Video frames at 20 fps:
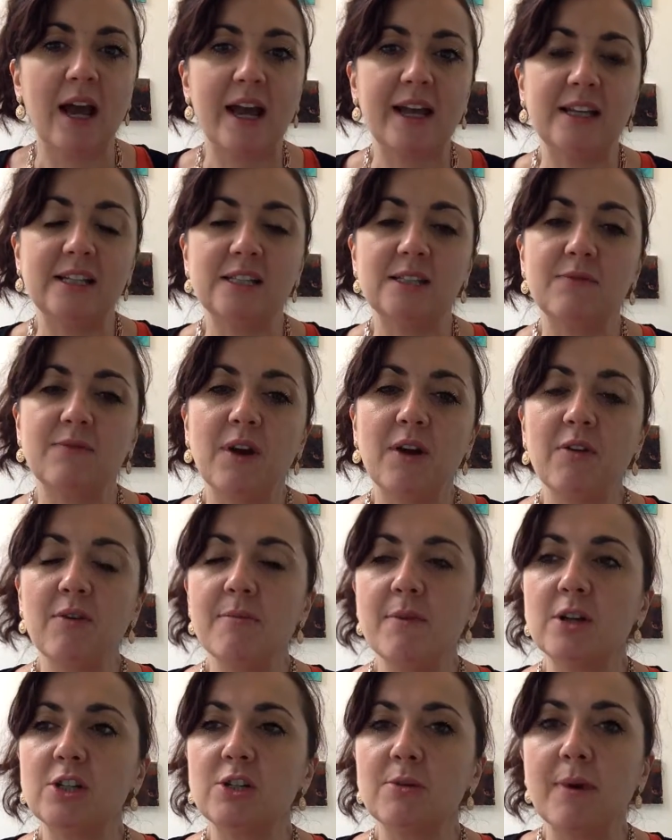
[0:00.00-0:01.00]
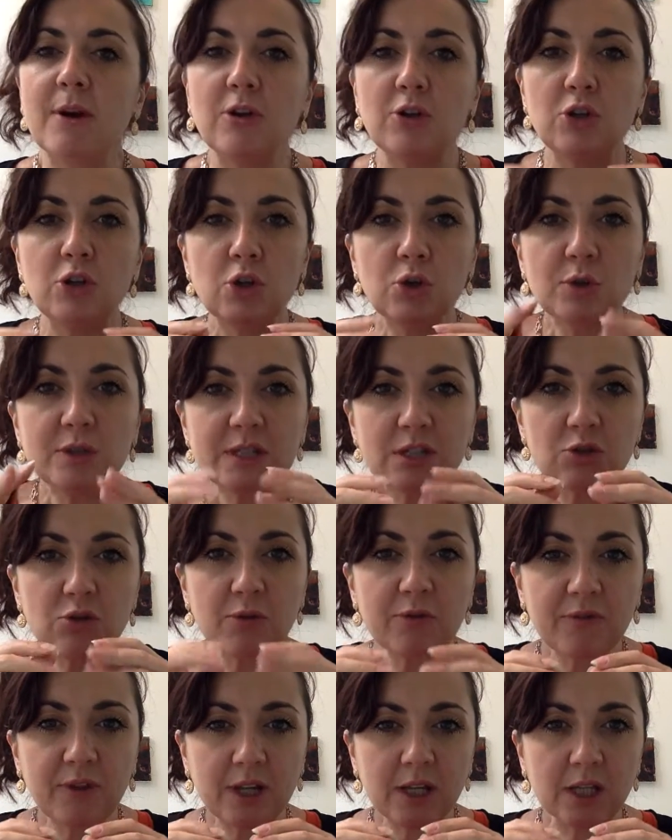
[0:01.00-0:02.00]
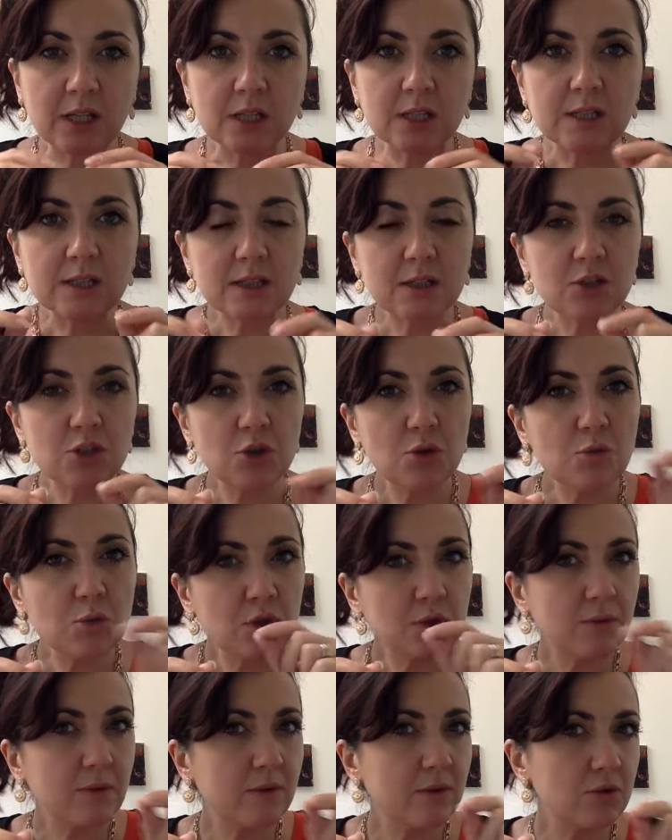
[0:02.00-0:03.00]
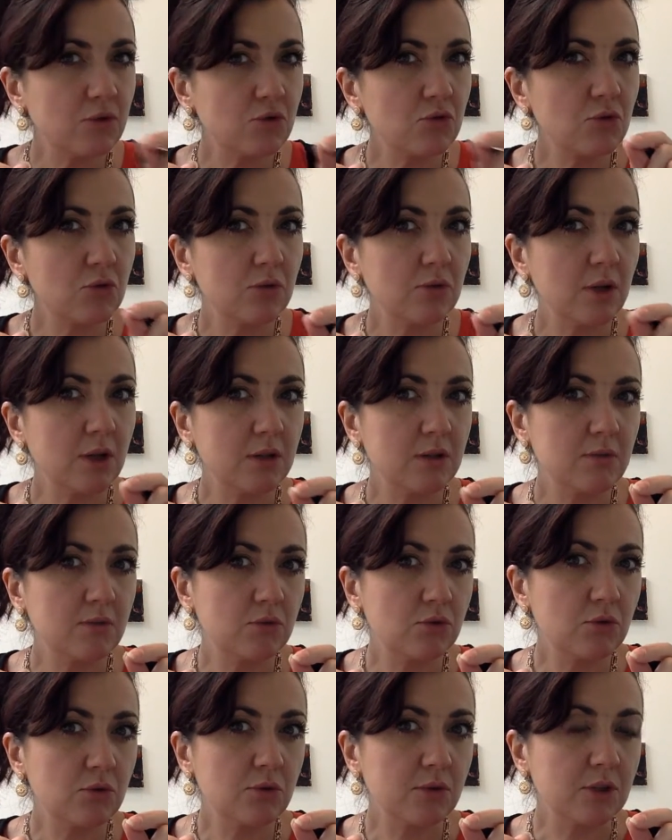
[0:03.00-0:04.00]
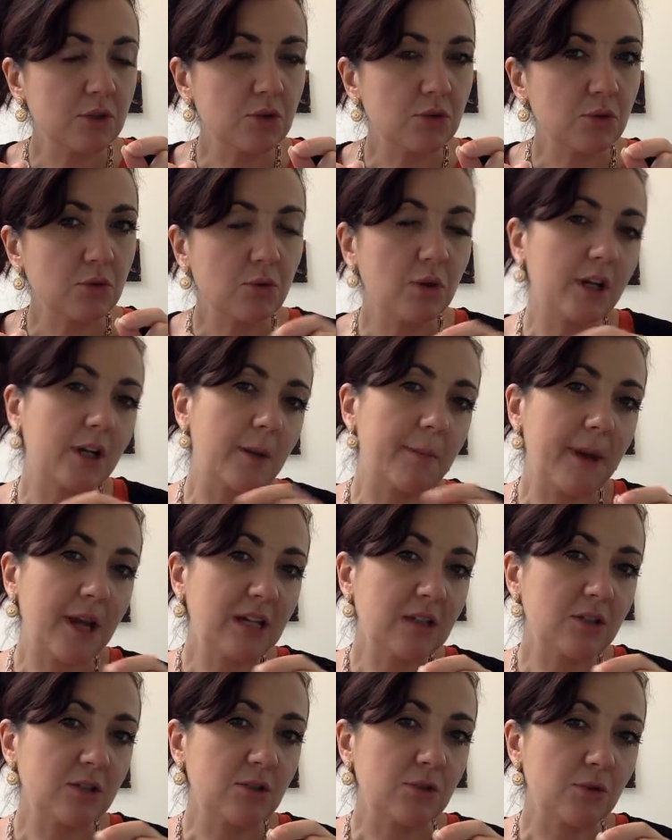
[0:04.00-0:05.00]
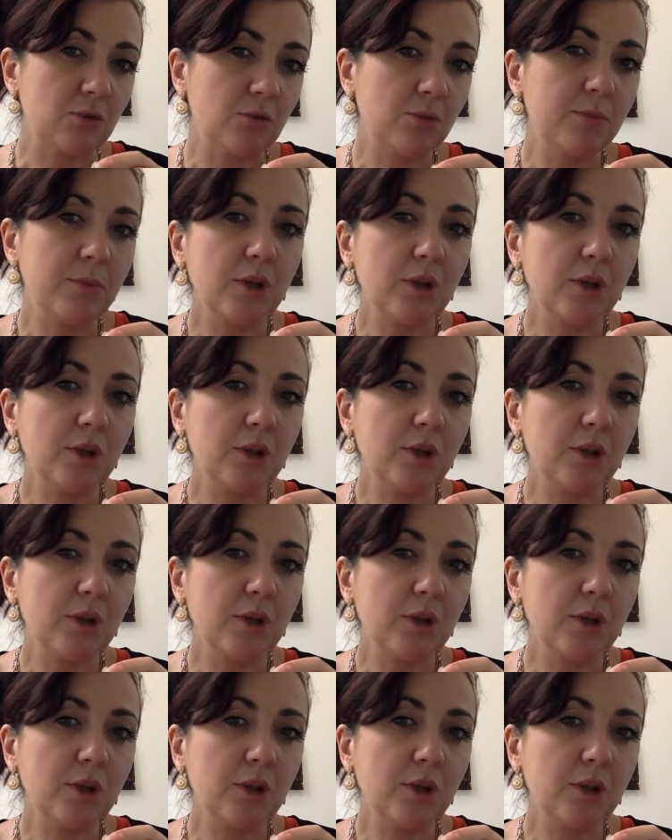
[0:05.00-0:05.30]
And it's very much about using your fingers as you would with a drawing tool like a pencil,